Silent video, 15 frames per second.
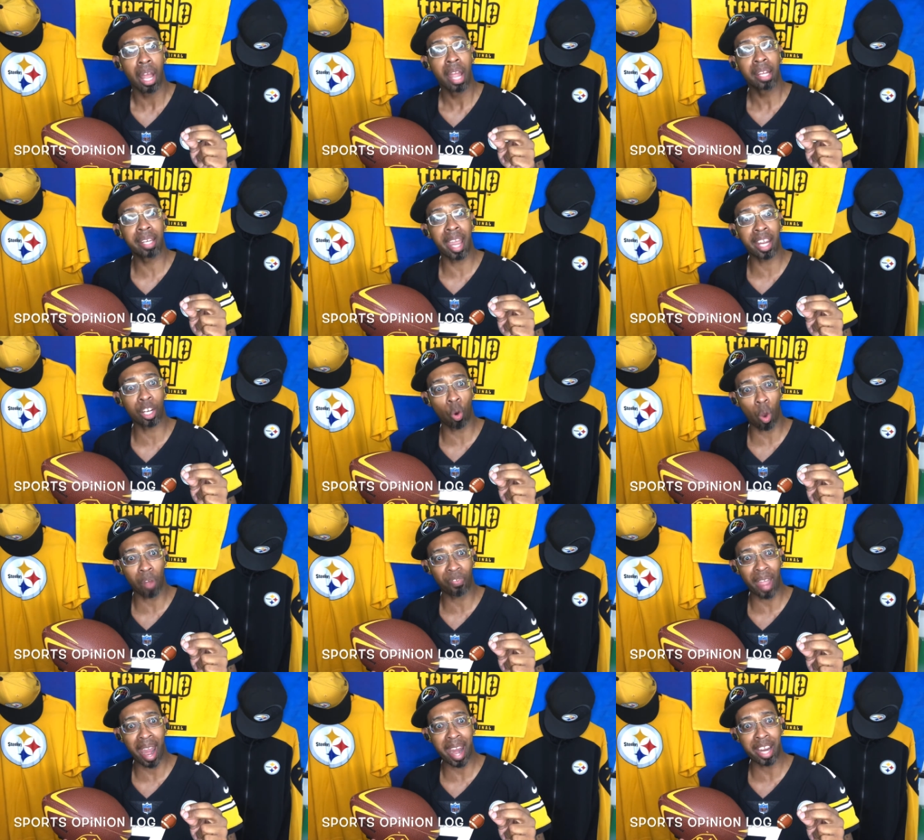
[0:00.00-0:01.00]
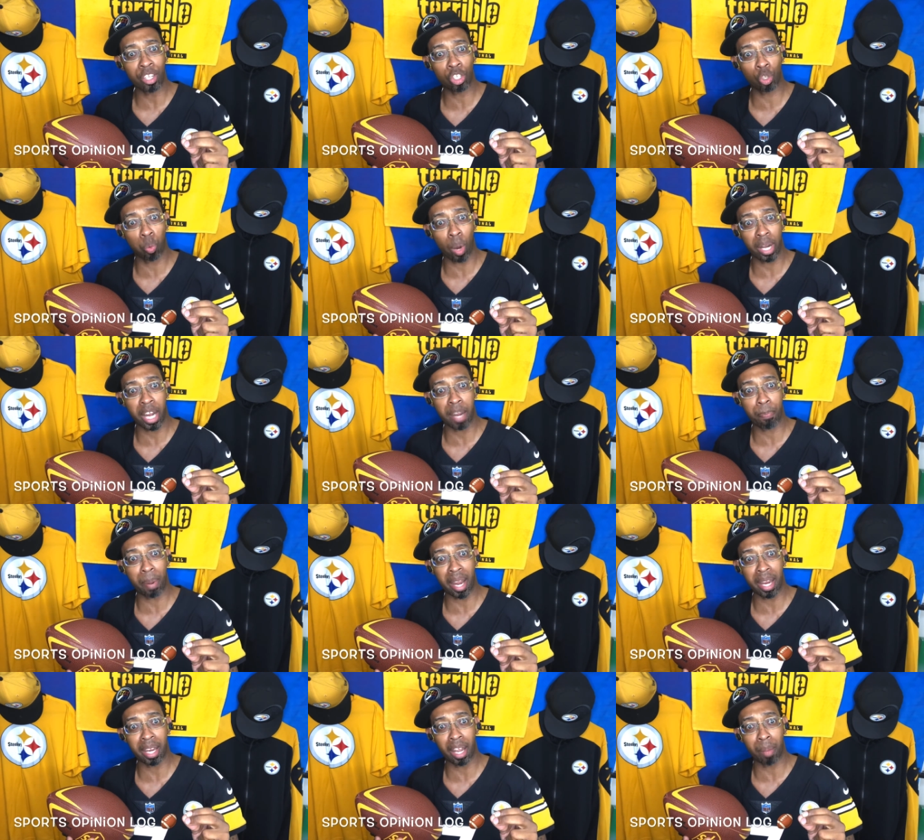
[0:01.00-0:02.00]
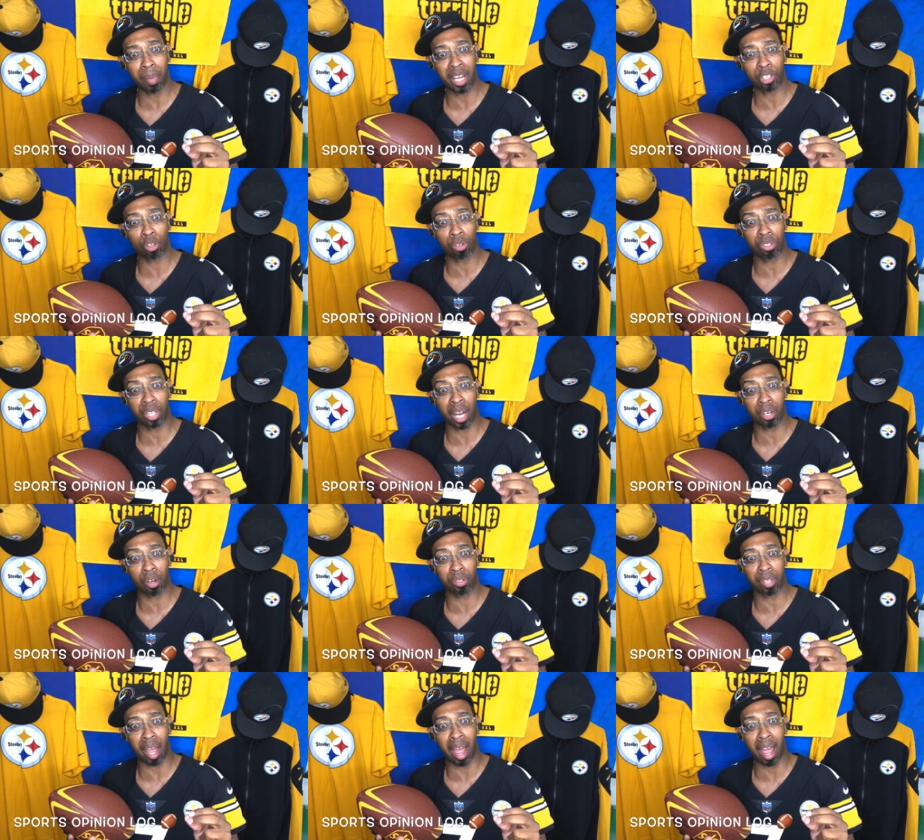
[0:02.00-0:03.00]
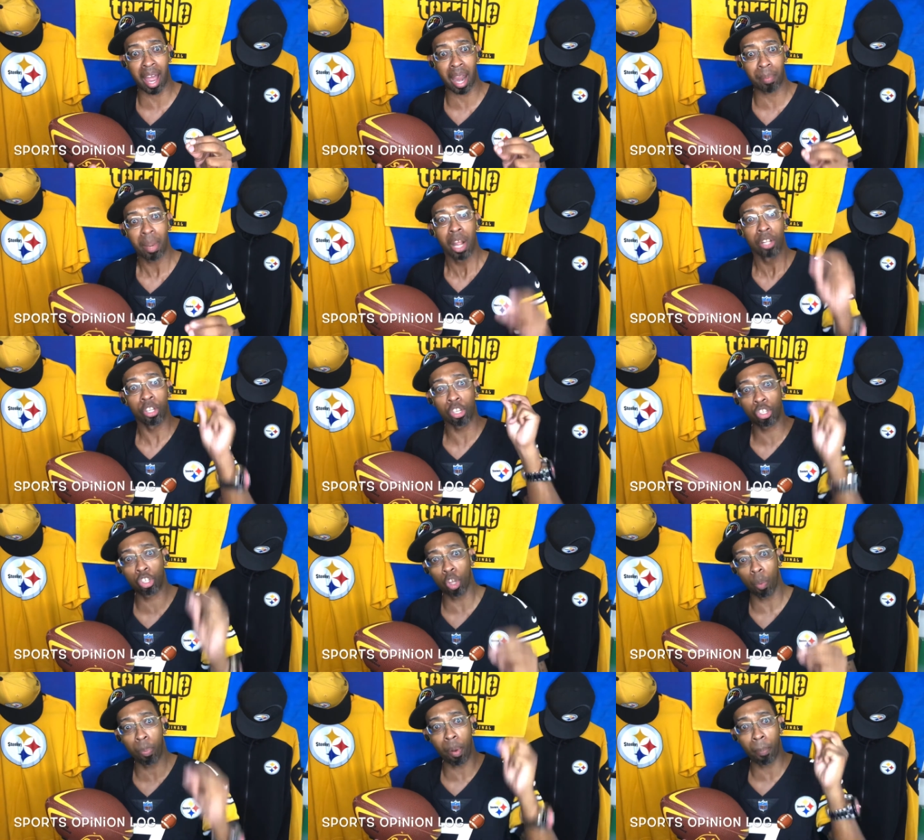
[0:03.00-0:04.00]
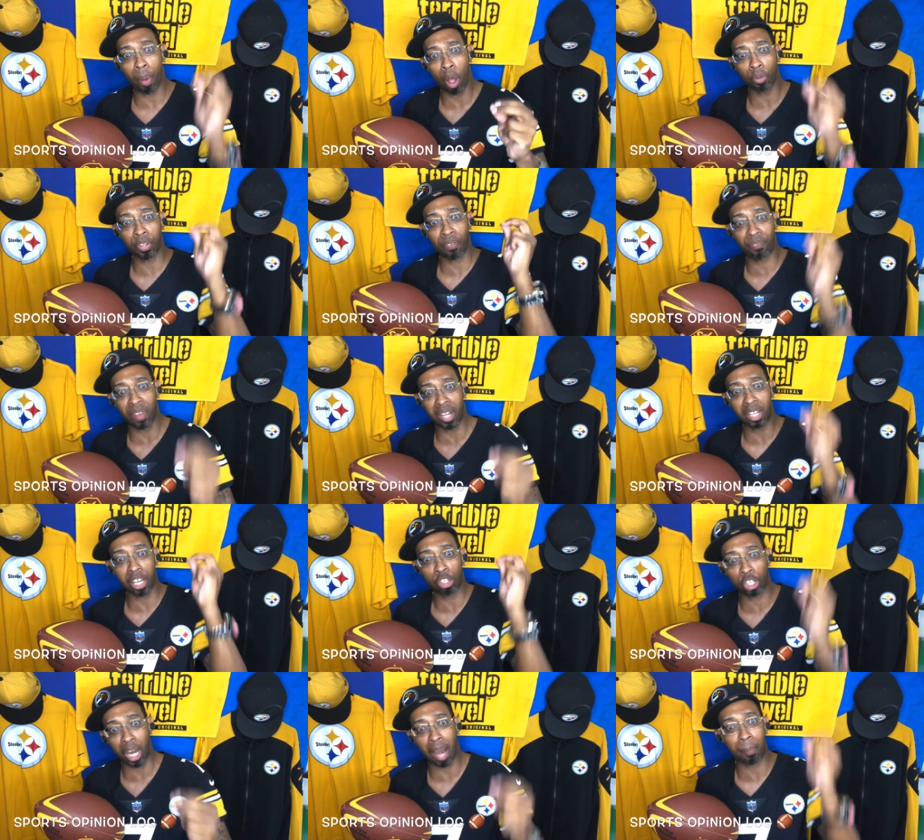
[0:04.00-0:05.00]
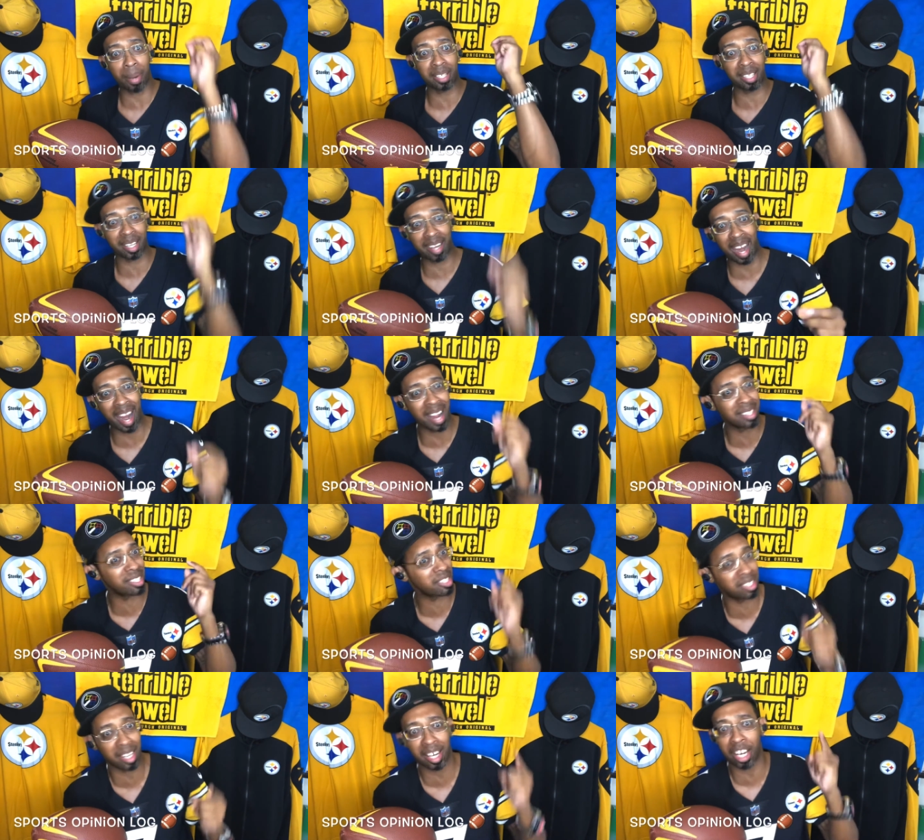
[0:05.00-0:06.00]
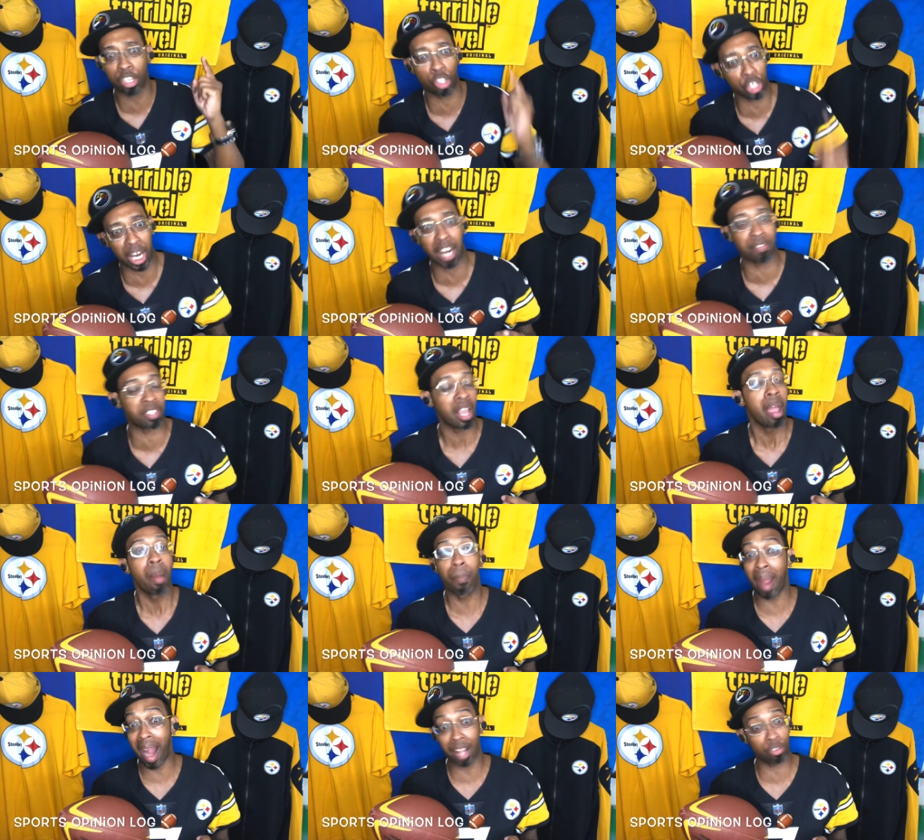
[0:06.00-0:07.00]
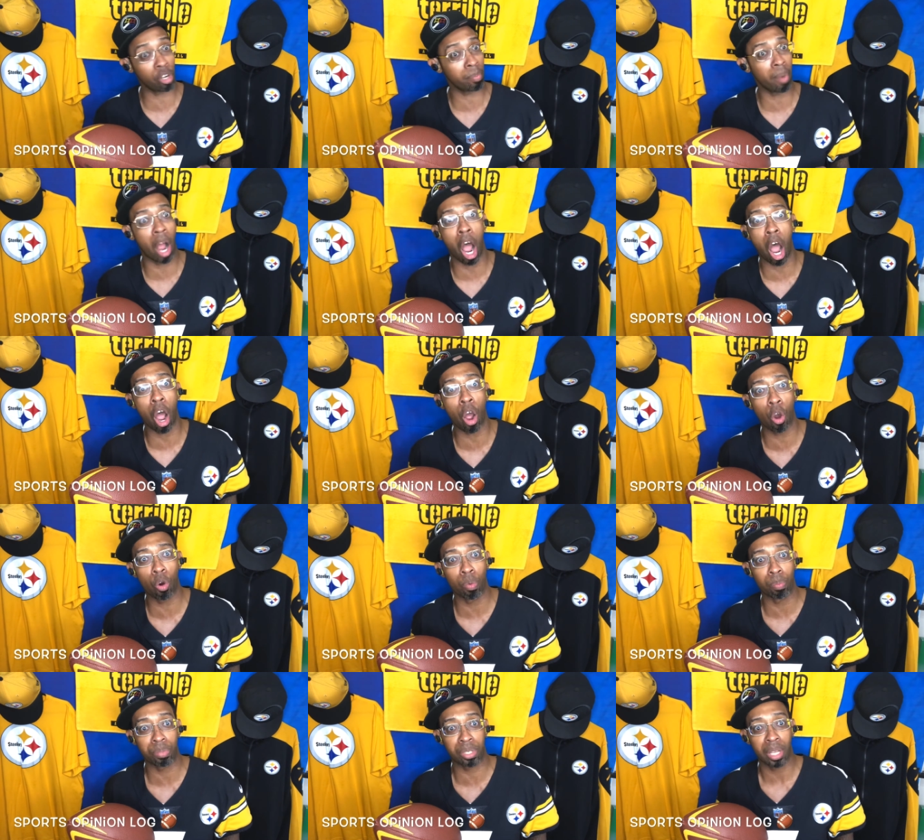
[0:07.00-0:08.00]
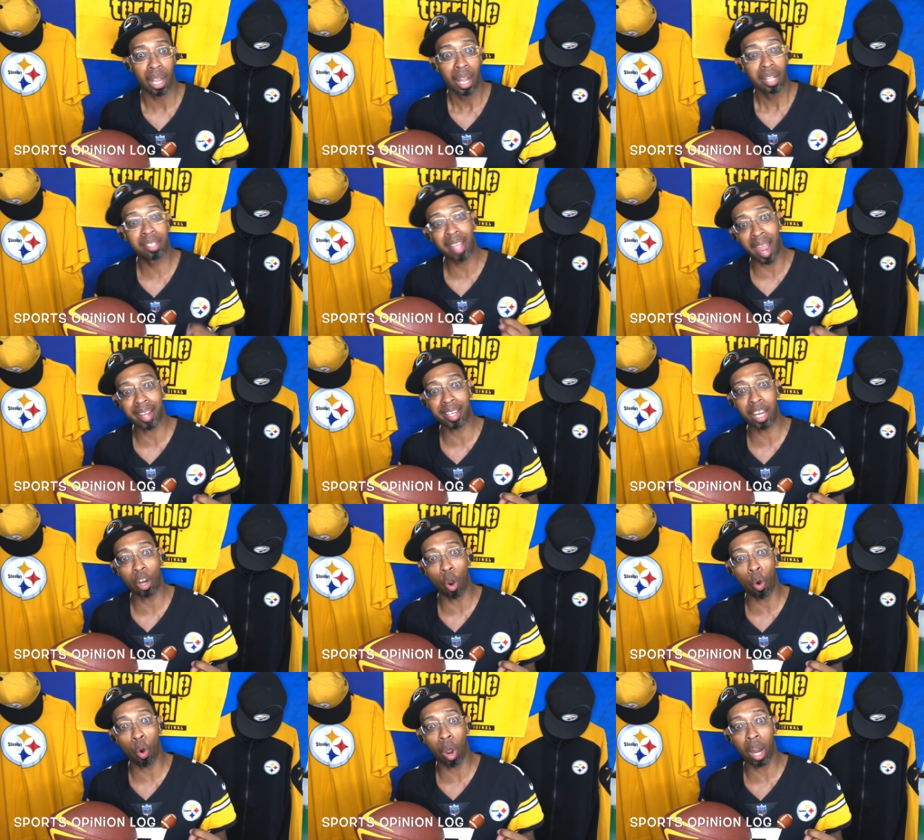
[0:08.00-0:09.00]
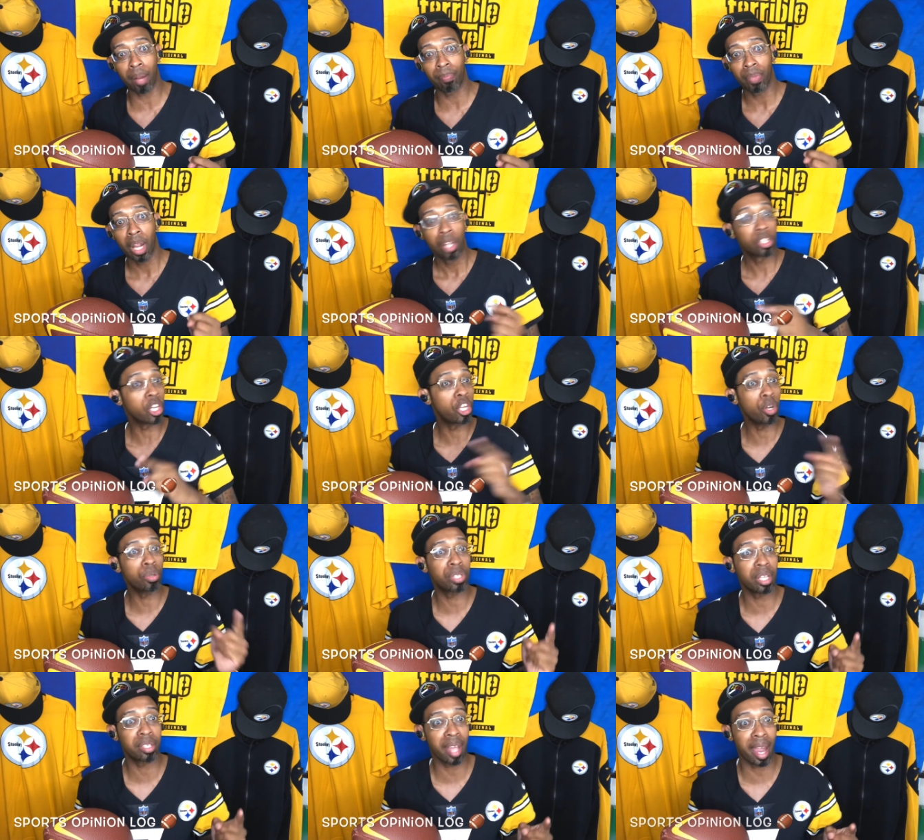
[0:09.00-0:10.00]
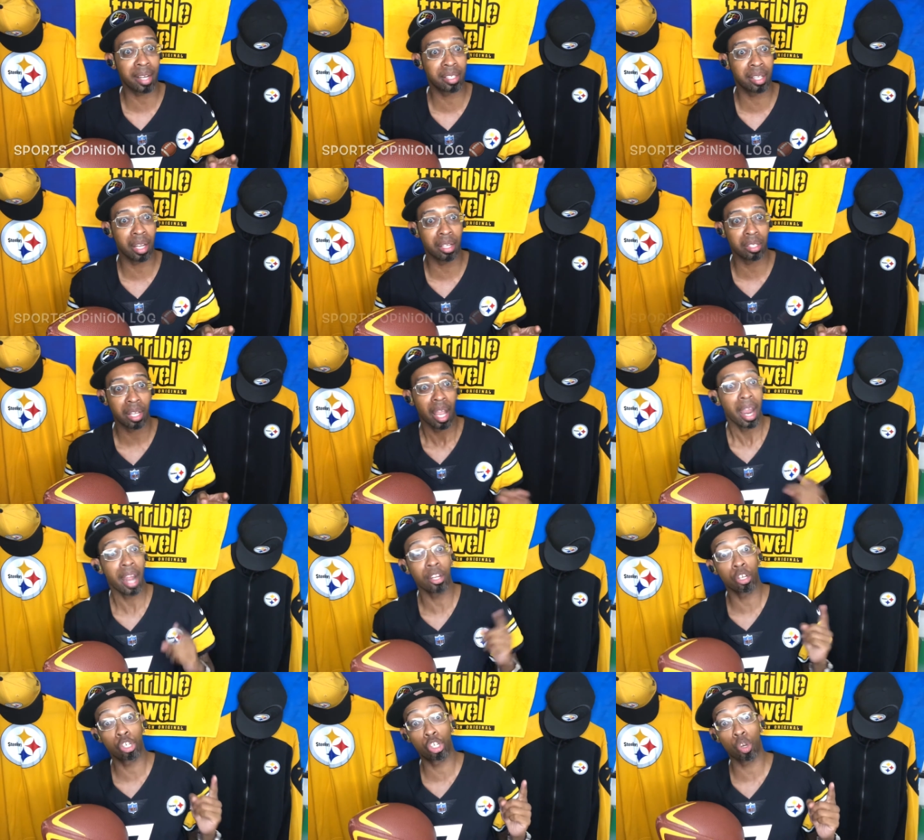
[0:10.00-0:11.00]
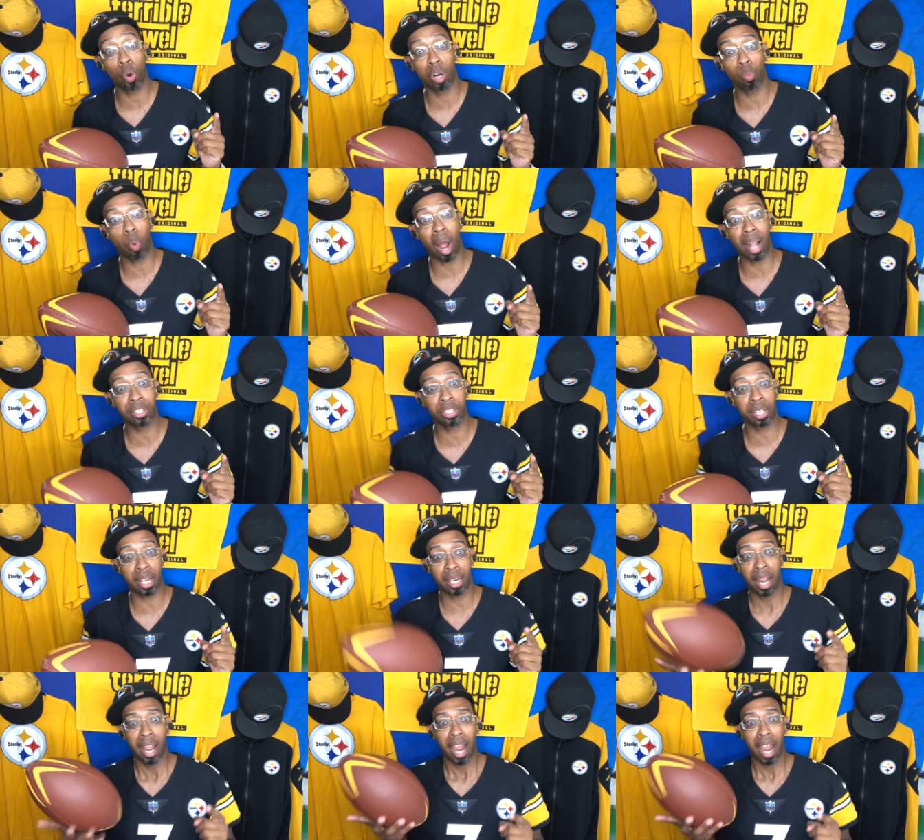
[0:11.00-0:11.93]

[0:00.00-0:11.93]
Kickoff 8:20 p.m. Eastern Standard Time. The Super Bowl defending champions, the Kansas City Chiefs, Patrick Mahomes taking on the Houston Texans and Deshaun Watson.